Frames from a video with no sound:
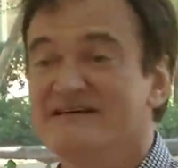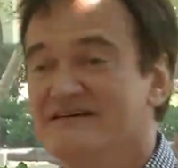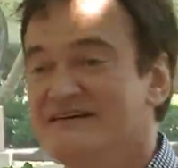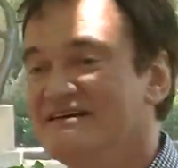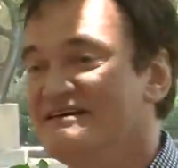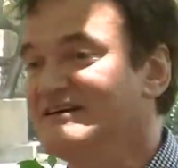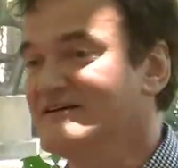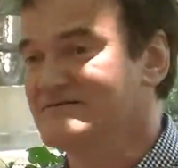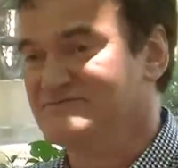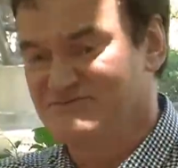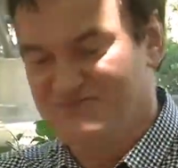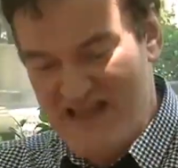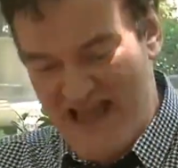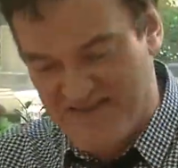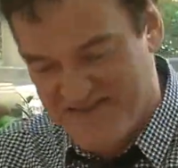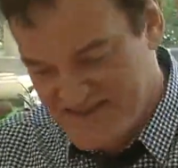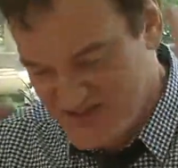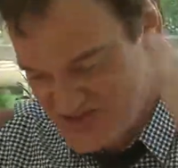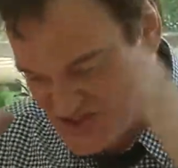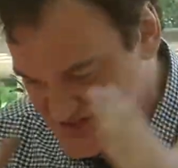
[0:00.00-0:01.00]
You know,
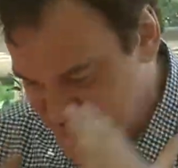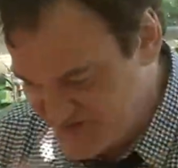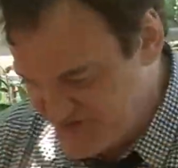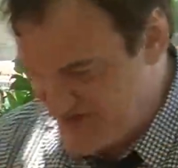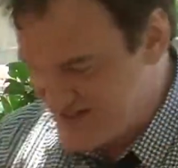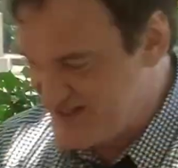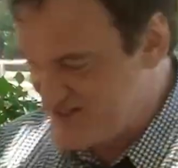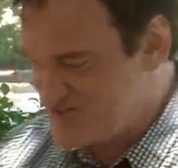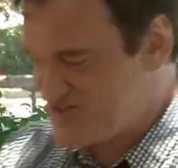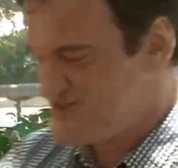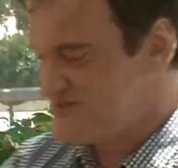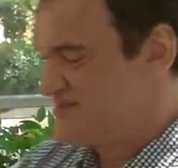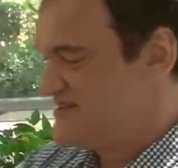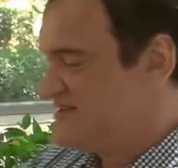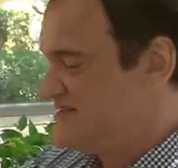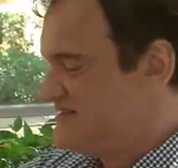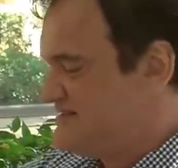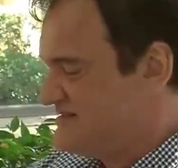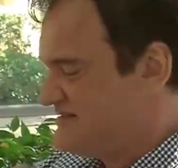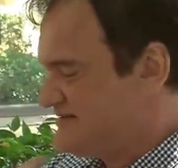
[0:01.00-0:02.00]
having just finished,
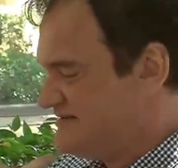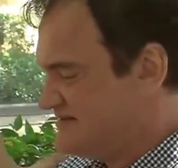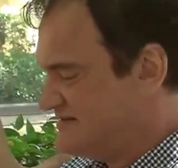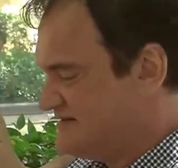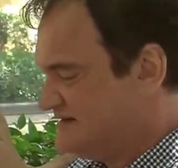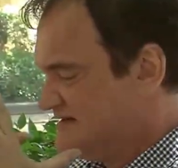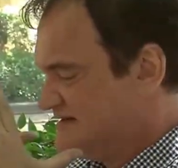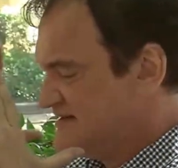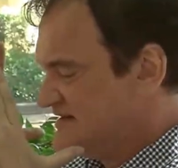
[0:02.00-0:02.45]
no,